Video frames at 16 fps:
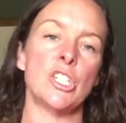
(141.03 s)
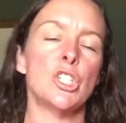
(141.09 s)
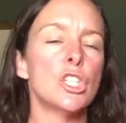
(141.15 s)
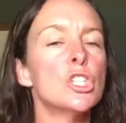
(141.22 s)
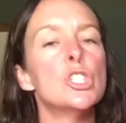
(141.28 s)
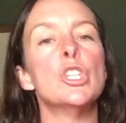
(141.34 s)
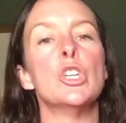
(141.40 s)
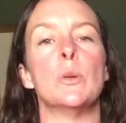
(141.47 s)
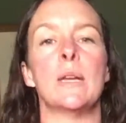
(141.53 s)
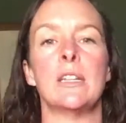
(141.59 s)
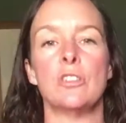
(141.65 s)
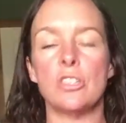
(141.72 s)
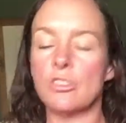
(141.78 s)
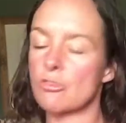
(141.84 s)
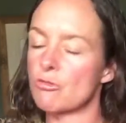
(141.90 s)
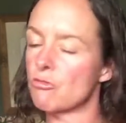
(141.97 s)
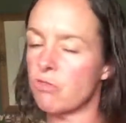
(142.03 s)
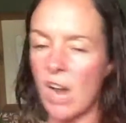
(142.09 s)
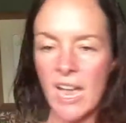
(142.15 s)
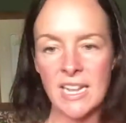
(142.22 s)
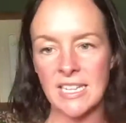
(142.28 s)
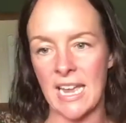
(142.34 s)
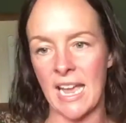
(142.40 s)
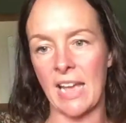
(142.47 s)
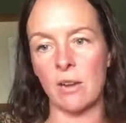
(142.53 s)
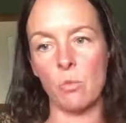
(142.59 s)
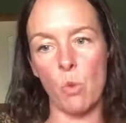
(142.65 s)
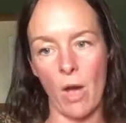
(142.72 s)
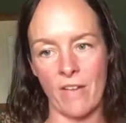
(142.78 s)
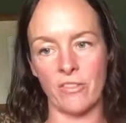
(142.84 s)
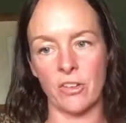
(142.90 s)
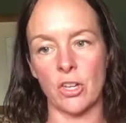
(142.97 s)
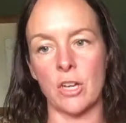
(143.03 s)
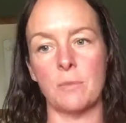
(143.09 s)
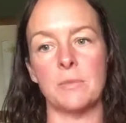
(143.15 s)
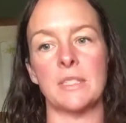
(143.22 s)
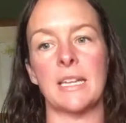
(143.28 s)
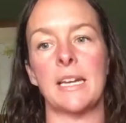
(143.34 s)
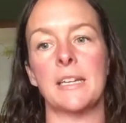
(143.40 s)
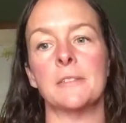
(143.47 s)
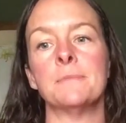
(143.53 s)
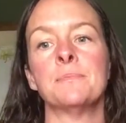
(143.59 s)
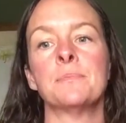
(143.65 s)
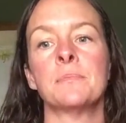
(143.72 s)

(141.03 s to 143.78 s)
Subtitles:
Just do it. Just write down whatever comes out.